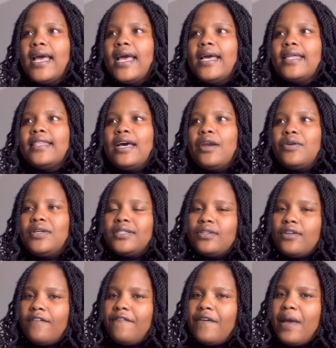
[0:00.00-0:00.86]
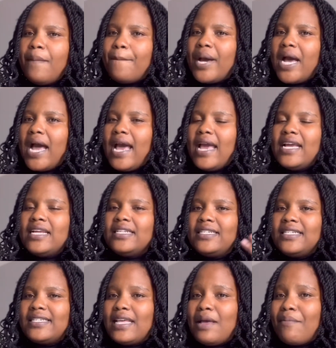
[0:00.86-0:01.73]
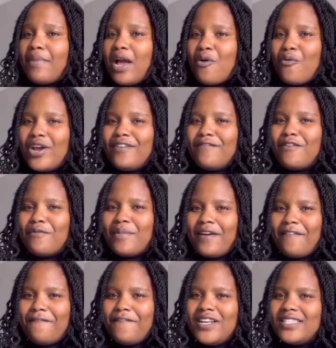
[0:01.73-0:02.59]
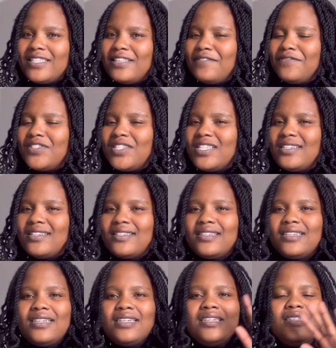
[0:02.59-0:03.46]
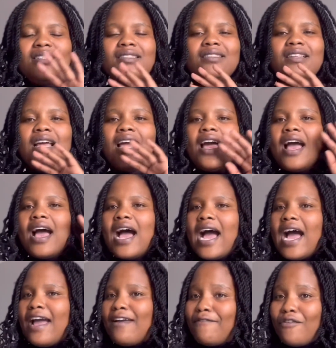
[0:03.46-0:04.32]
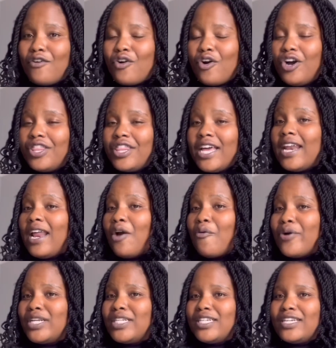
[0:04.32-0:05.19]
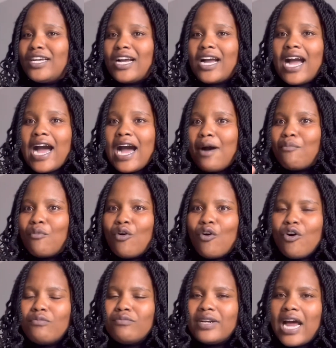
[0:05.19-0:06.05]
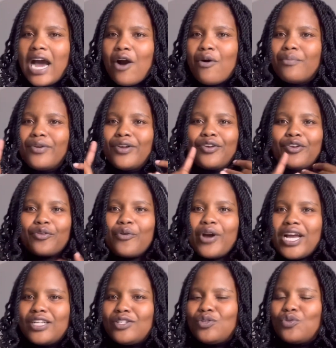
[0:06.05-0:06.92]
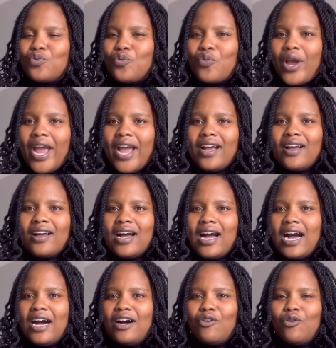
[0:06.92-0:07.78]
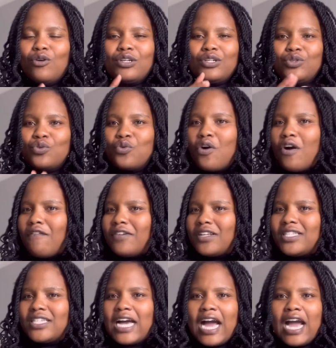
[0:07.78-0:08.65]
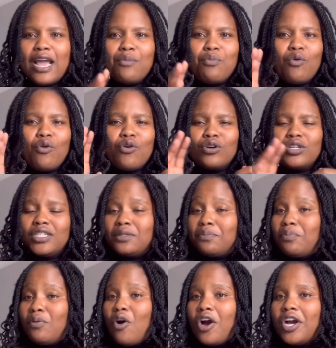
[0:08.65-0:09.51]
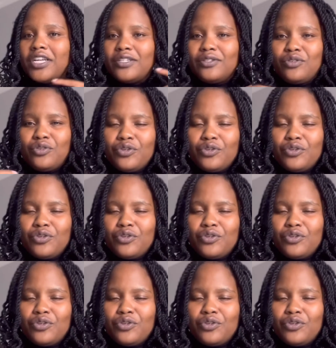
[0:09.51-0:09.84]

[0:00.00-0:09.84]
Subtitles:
That was November. In December, I went for my festive season. I forgot that I wanted a car. I'm home now. I'm not required to work or do overtime or deploys,